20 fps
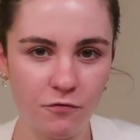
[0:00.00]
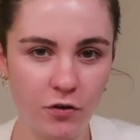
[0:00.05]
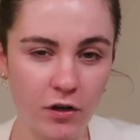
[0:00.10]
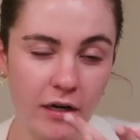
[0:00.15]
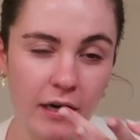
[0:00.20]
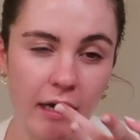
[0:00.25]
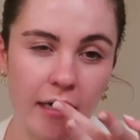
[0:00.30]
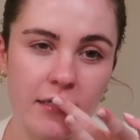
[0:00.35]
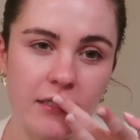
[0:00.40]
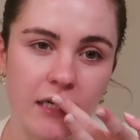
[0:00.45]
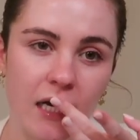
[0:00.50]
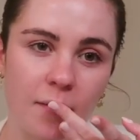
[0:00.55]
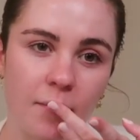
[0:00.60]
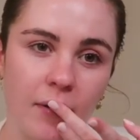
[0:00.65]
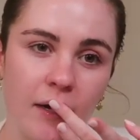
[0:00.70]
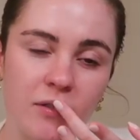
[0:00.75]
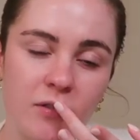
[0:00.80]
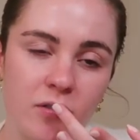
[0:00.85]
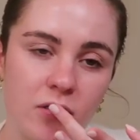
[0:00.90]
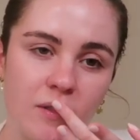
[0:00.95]
for nighttime,
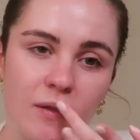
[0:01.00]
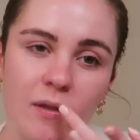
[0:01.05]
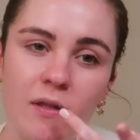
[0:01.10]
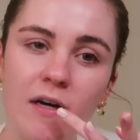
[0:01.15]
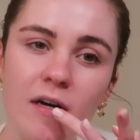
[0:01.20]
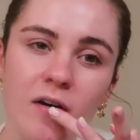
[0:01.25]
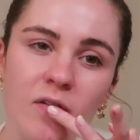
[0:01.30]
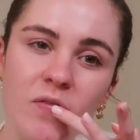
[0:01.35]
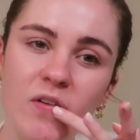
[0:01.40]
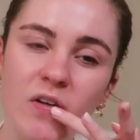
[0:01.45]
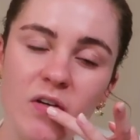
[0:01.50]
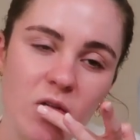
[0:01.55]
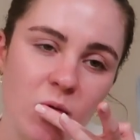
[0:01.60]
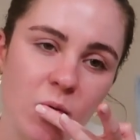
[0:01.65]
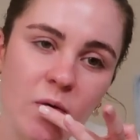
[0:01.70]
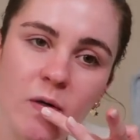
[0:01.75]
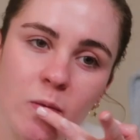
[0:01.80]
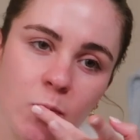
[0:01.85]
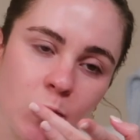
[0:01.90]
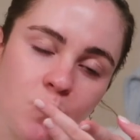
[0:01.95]
I just love this
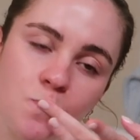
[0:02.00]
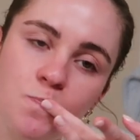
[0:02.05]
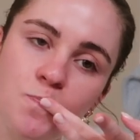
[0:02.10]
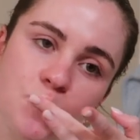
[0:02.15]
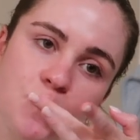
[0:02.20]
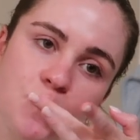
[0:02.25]
one.